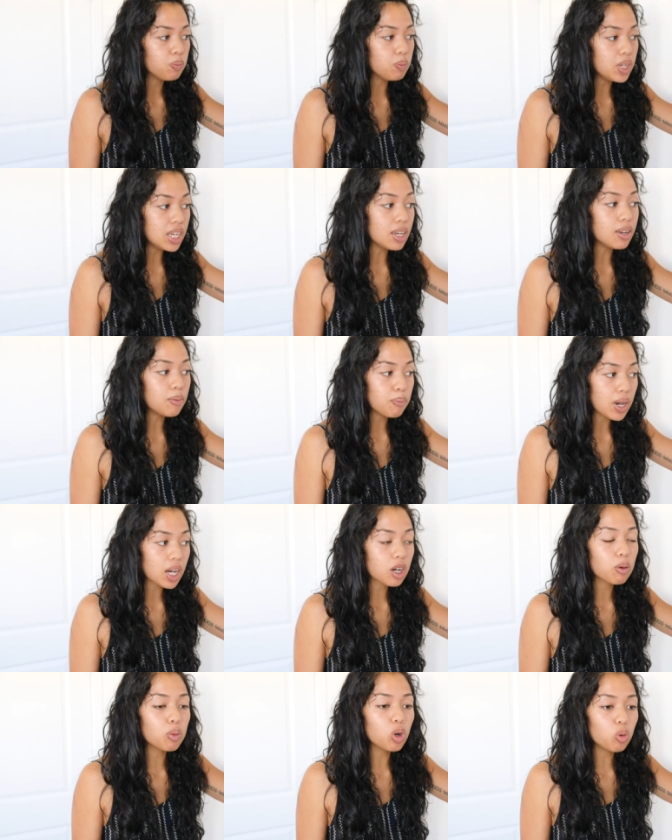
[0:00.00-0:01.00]
be
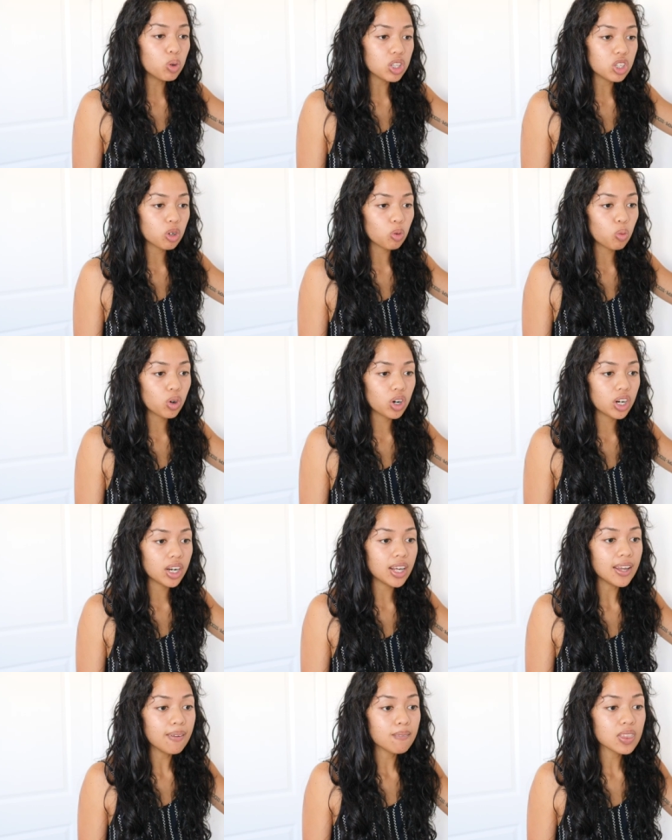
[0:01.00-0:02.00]
impeccable with your
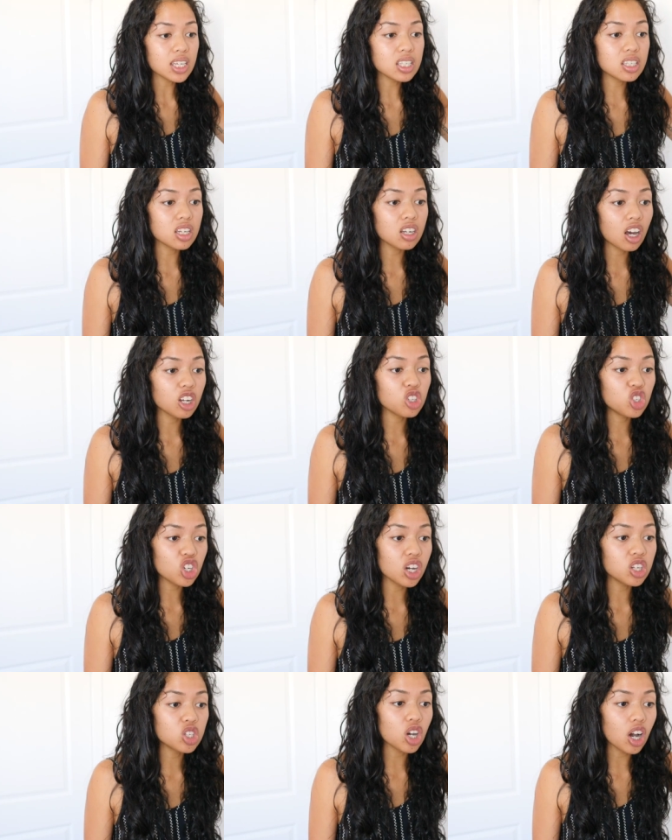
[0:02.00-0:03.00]
word is to not
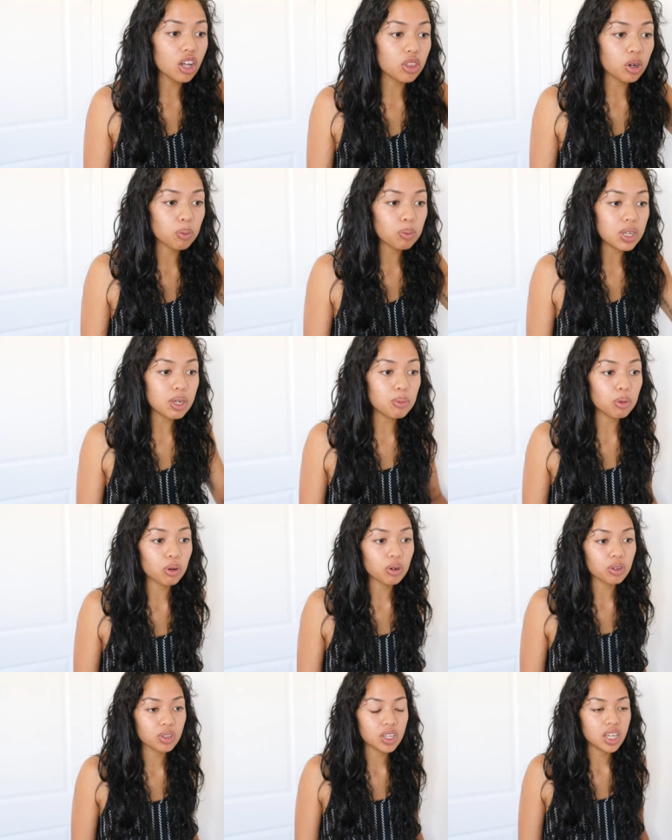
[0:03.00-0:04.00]
judge other
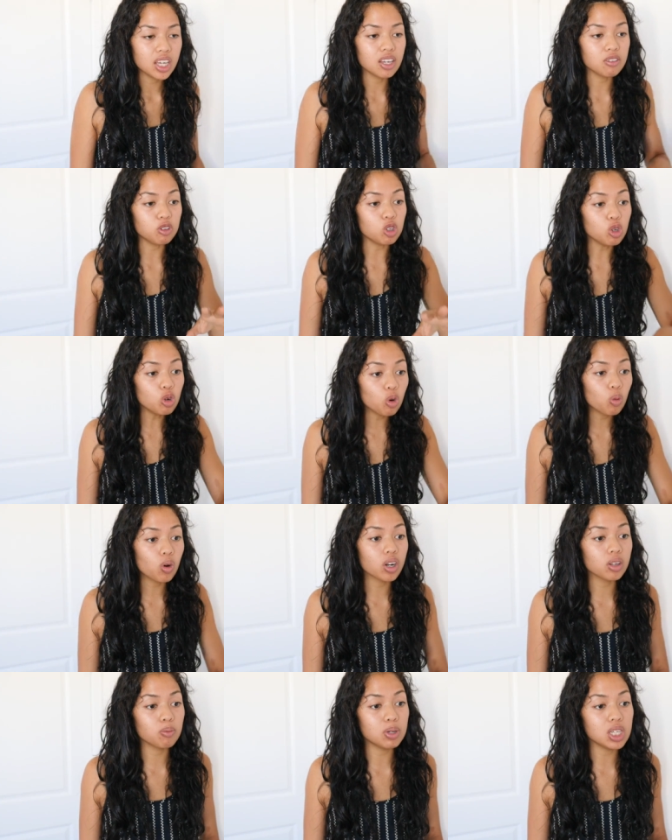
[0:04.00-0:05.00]
people. If you don't
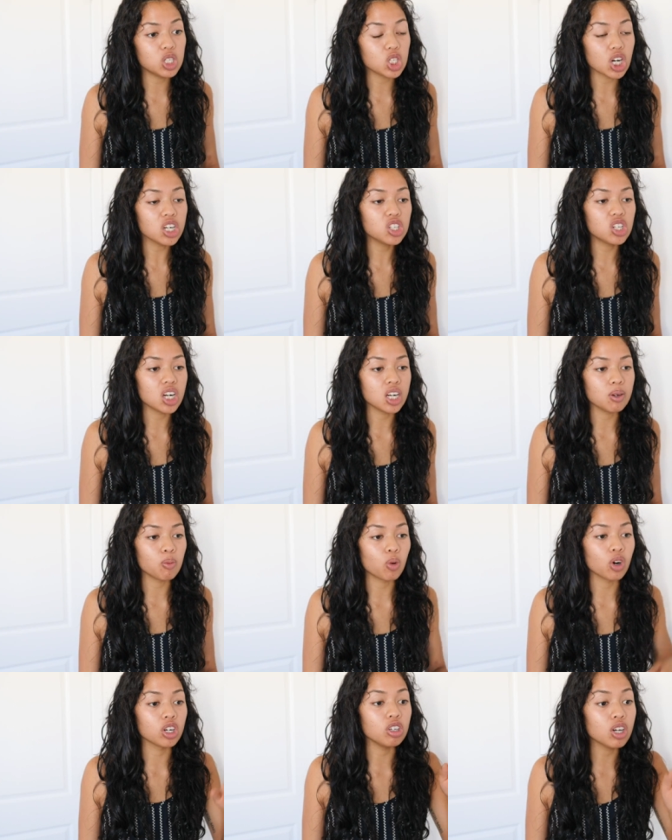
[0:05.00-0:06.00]
want to be judged
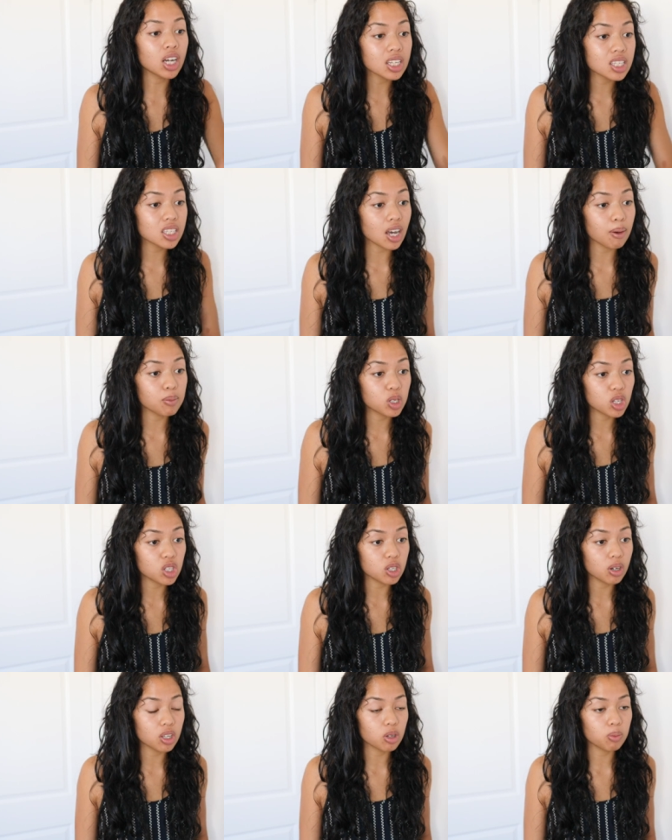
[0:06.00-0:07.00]
anymore, you got to stop
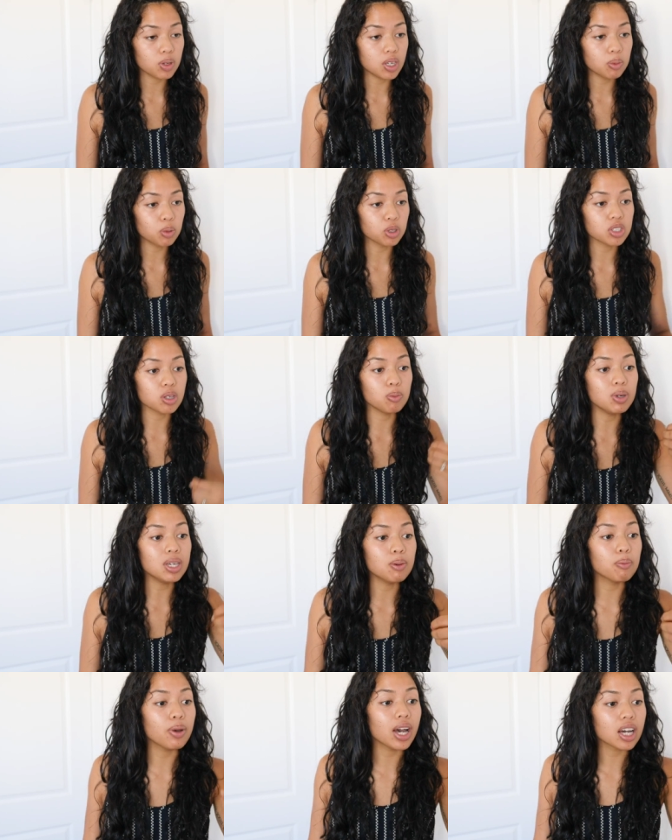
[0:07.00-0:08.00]
judging other people. To be
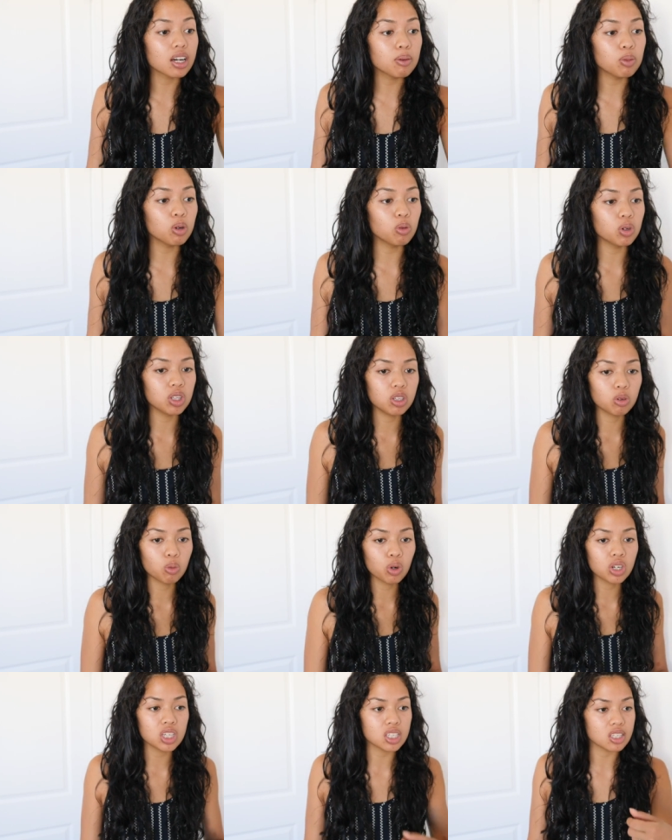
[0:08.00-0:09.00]
impeccable with your
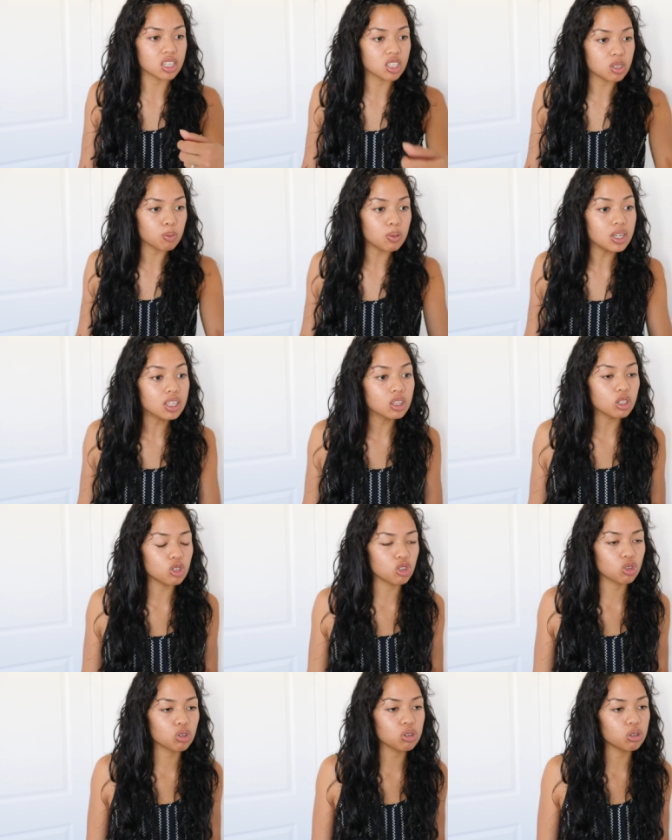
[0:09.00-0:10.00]
word is to speak the
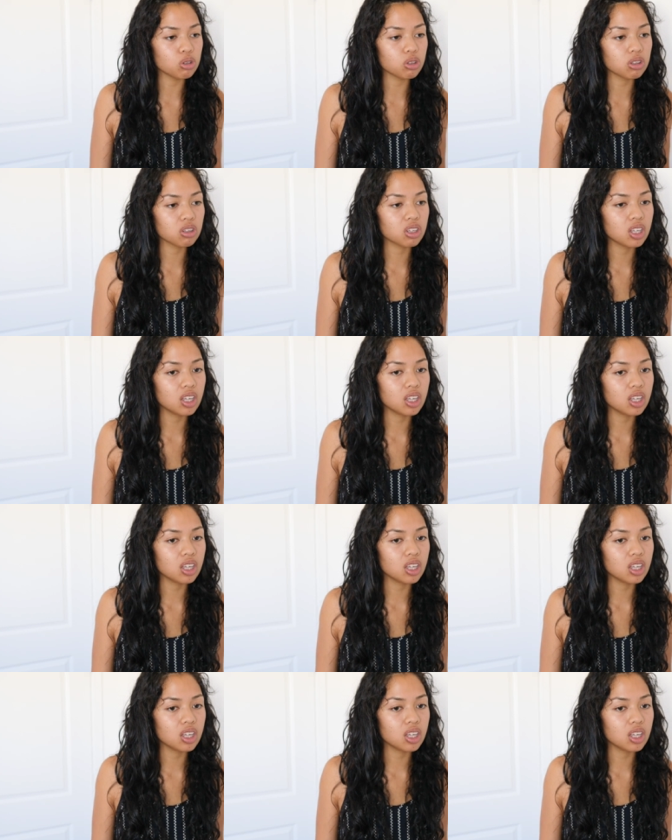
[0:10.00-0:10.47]
truth,